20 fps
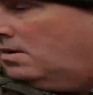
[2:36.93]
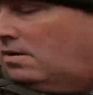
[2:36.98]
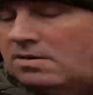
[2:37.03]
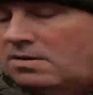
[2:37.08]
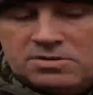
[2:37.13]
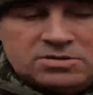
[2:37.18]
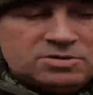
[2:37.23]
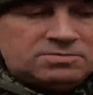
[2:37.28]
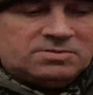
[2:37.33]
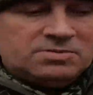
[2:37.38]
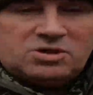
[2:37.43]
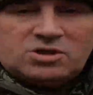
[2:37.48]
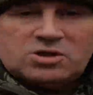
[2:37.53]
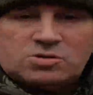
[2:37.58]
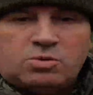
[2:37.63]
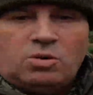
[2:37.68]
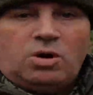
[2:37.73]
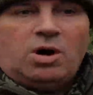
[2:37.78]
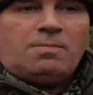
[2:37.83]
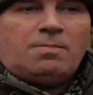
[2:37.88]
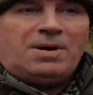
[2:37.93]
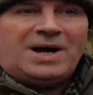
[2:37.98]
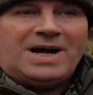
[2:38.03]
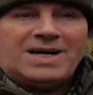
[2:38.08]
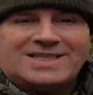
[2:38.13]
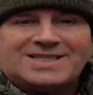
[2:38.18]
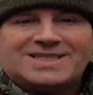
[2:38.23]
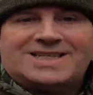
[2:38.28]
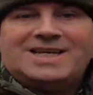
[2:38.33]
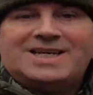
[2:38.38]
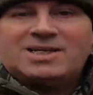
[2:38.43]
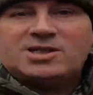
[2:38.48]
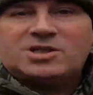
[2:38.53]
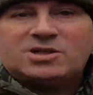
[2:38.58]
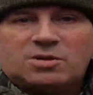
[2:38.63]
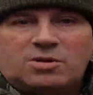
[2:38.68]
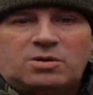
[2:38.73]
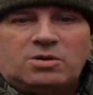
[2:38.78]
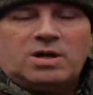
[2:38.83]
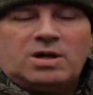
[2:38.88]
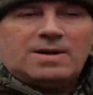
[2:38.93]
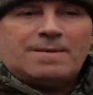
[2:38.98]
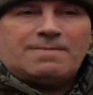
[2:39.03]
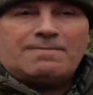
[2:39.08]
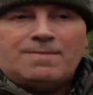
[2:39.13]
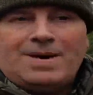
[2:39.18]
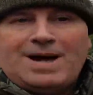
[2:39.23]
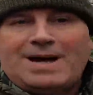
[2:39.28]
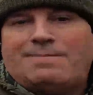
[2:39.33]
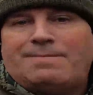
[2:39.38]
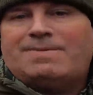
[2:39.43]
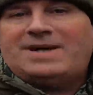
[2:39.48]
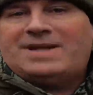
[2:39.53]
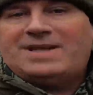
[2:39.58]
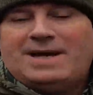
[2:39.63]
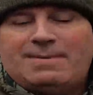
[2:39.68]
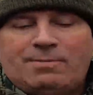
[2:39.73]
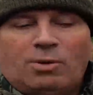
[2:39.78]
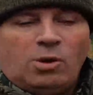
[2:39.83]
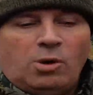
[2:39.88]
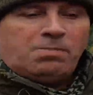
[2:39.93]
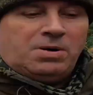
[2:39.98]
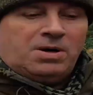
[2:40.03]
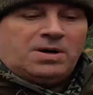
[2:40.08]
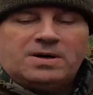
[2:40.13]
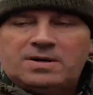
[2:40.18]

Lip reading: somebody's just walked past it, so it might pick them up,